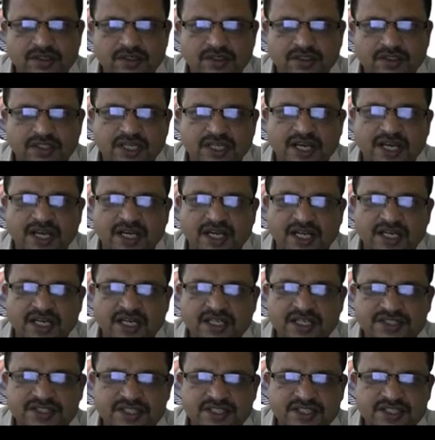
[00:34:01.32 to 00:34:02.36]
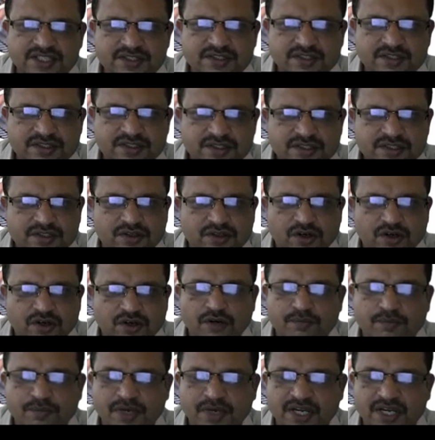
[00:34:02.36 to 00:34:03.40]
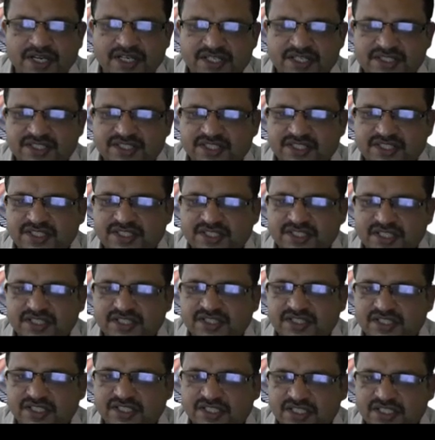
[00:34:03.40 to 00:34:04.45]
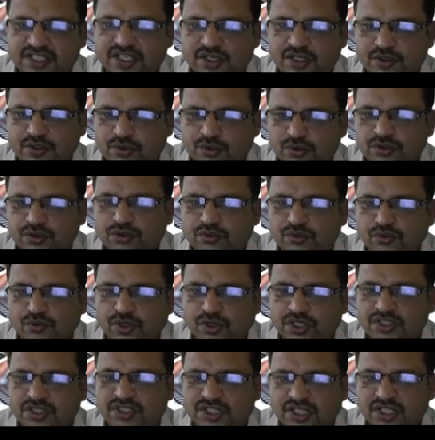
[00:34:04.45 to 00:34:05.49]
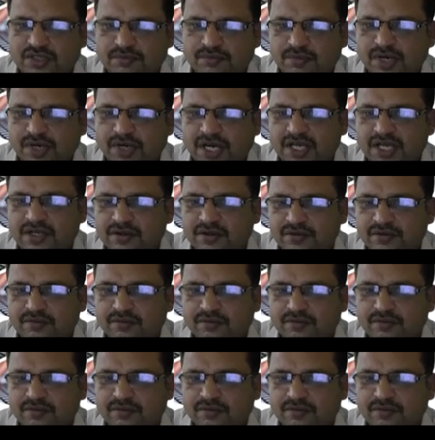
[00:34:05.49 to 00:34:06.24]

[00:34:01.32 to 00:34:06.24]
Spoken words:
the analysis of bending stresses in gear tooth was done by